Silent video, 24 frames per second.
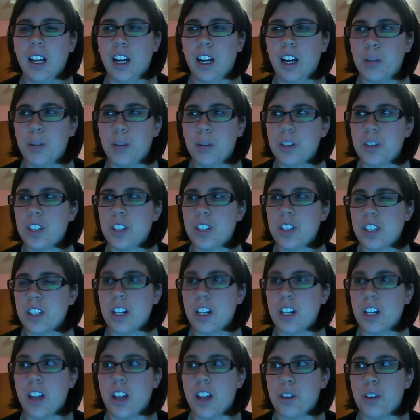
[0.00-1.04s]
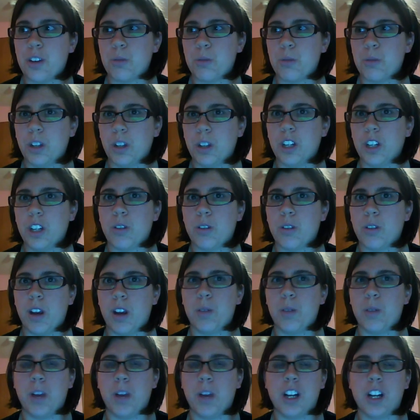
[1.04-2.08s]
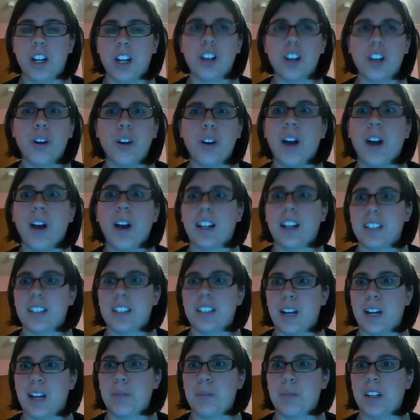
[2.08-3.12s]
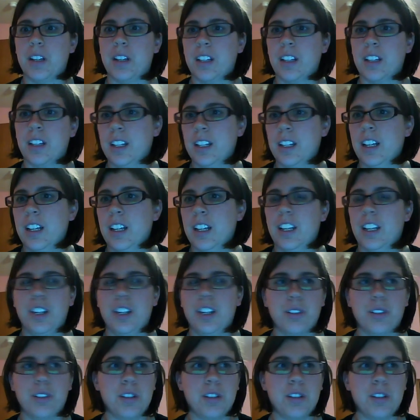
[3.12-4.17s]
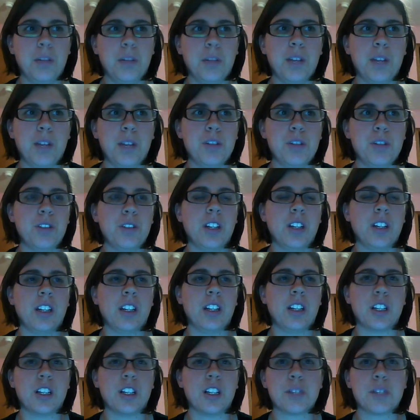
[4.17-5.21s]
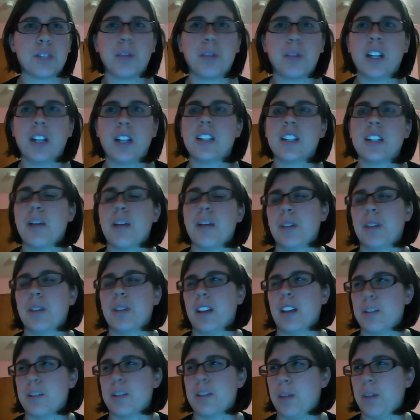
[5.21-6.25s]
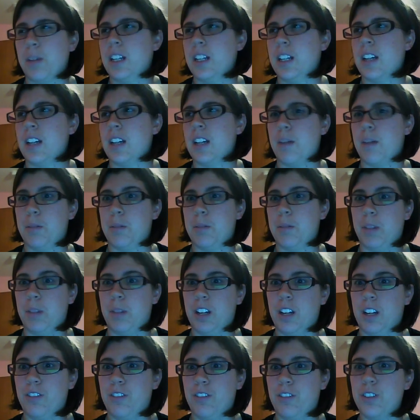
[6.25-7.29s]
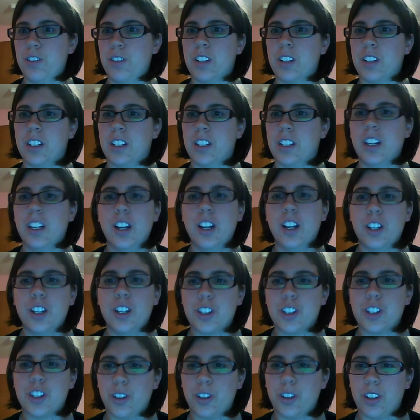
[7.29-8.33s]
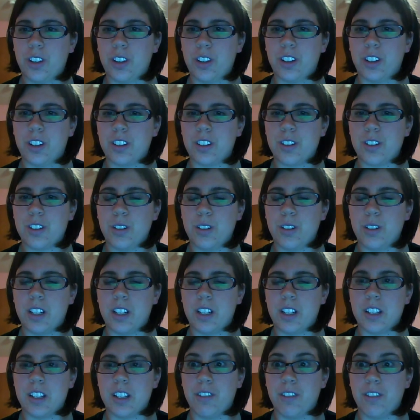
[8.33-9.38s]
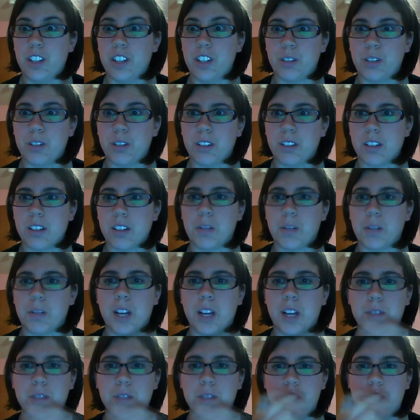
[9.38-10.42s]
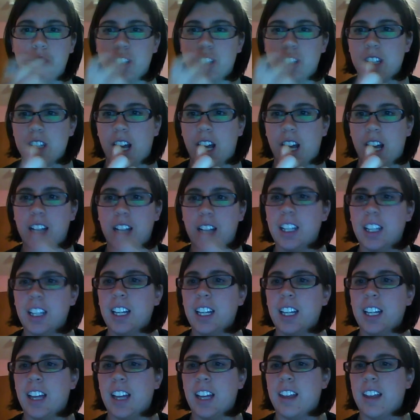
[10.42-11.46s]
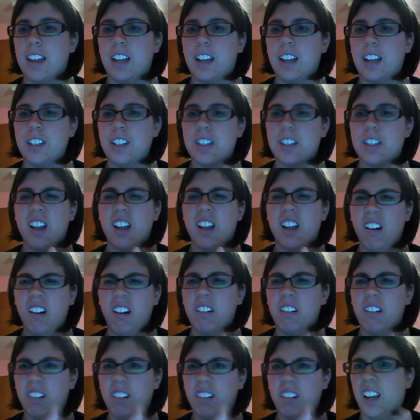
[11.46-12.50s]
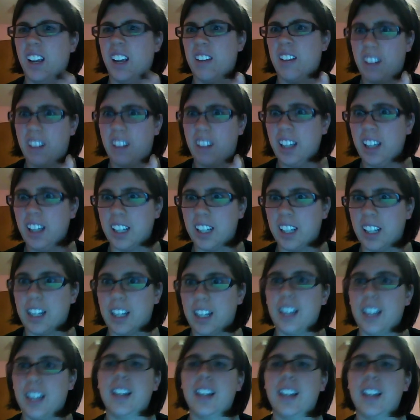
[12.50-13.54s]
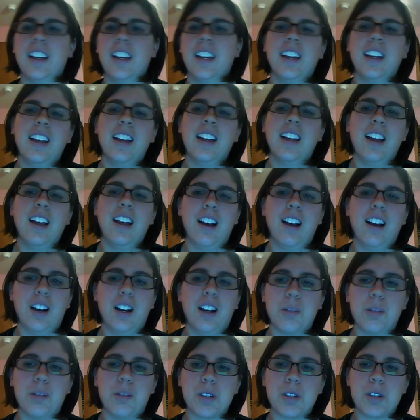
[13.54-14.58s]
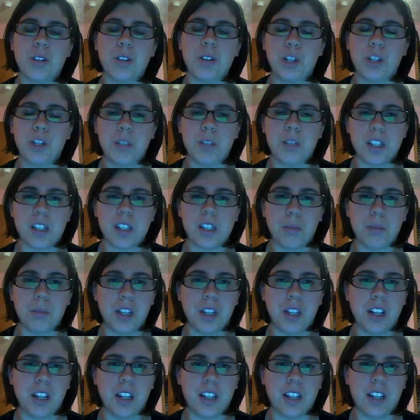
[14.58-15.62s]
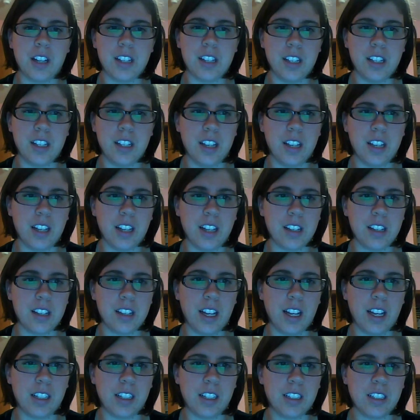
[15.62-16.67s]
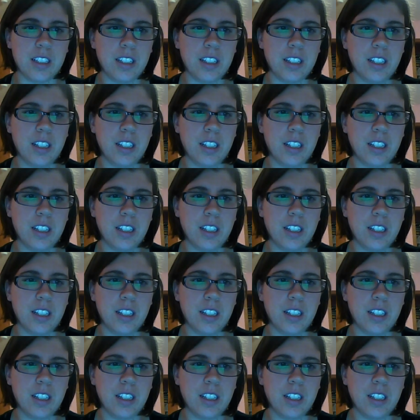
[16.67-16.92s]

It's just another really great way to go at a topic. Sometimes you can explain a topic, but if you can show the students a visual, sometimes it's just that click and they just say, oh, okay, well, I get it. So it can be something as easy as that.